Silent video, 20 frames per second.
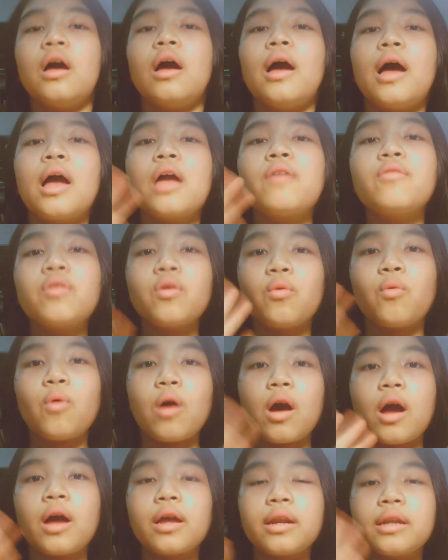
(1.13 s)
Hi
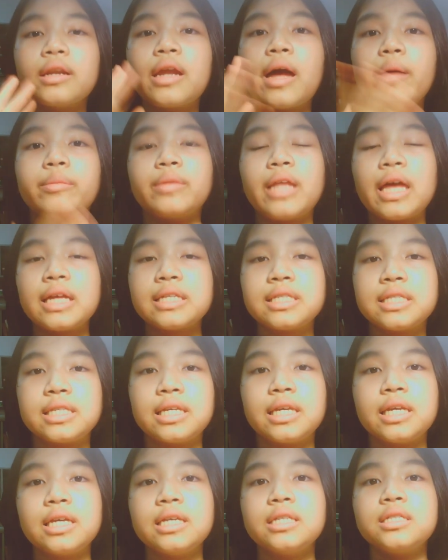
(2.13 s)
everyone, I'm
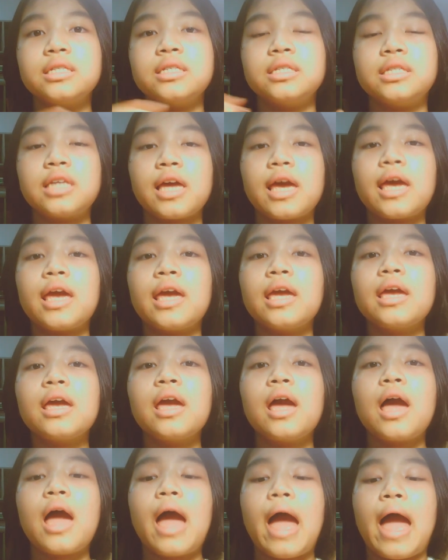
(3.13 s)
Nancy. Today
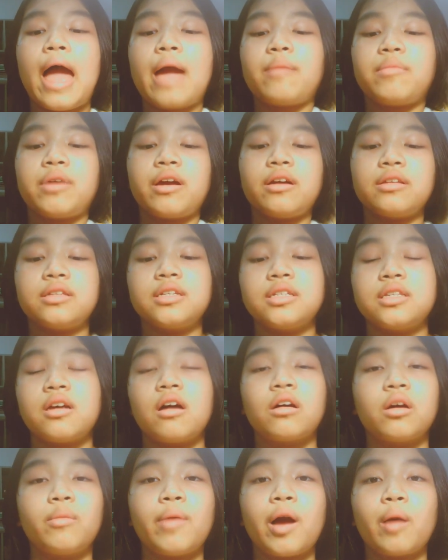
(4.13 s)
I'm going to
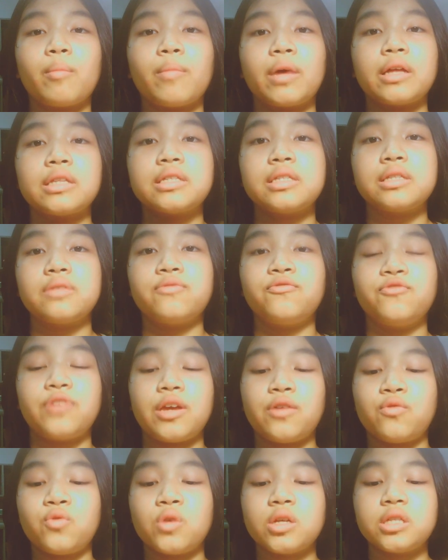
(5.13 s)
talk about my
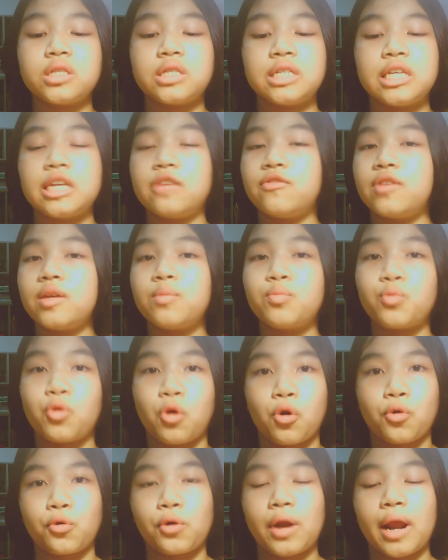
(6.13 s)
favorite TV
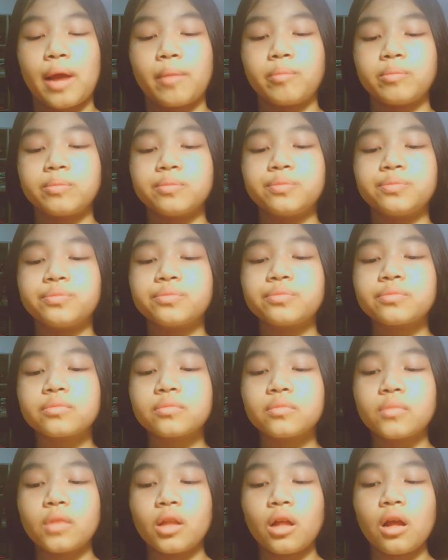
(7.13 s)
program.
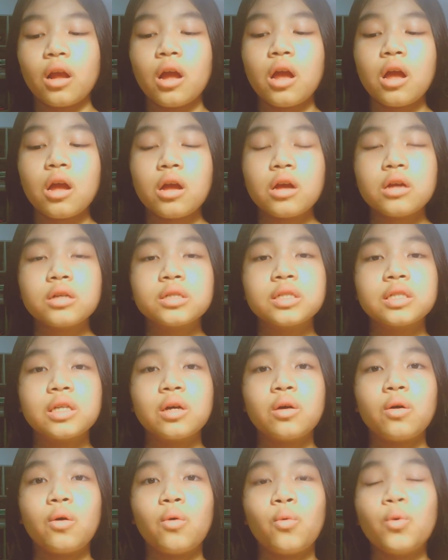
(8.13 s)

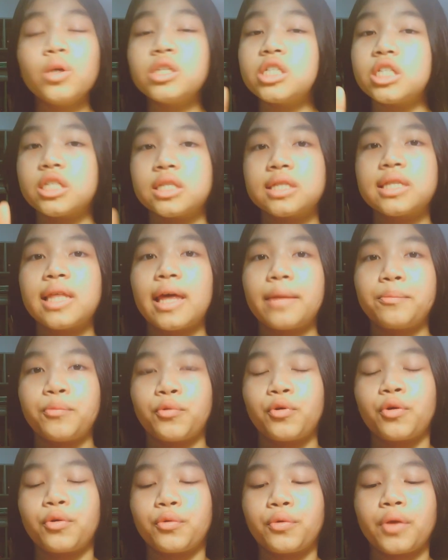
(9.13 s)
So, which is that
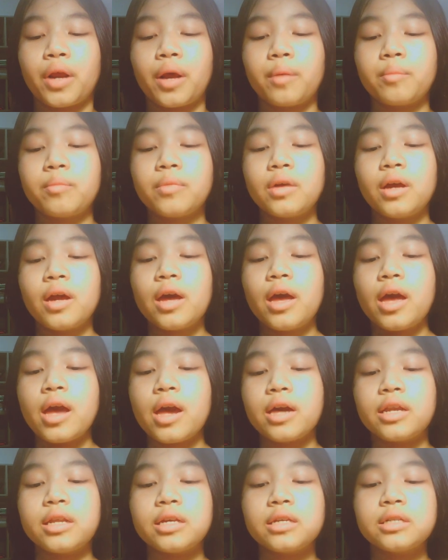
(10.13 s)
program?
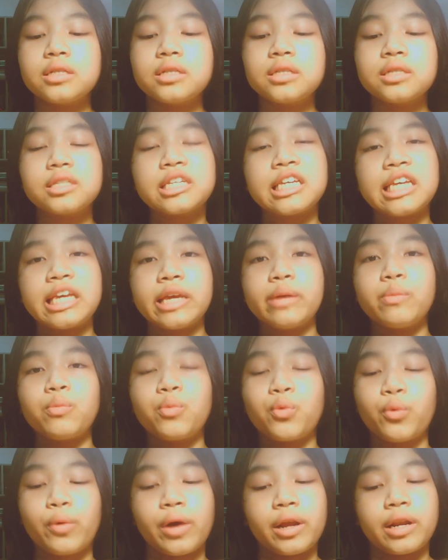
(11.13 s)
It is Keep
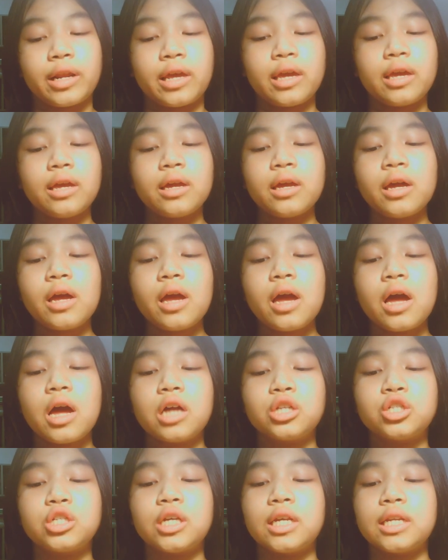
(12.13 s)
Running,
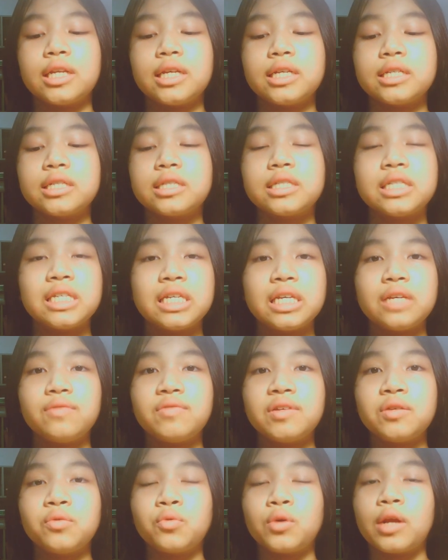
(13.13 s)
a Chinese
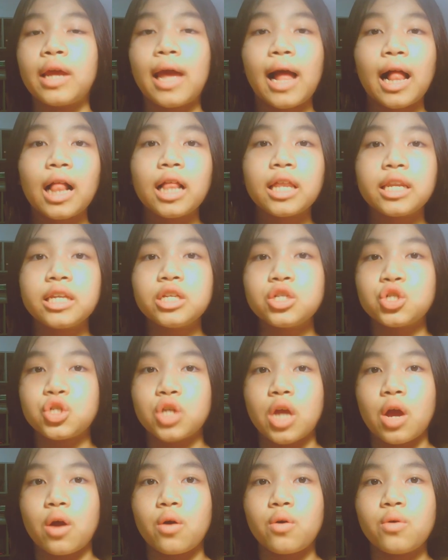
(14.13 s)
TV reality
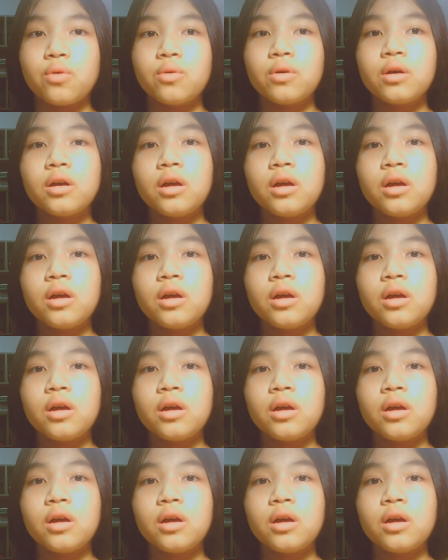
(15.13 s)
show,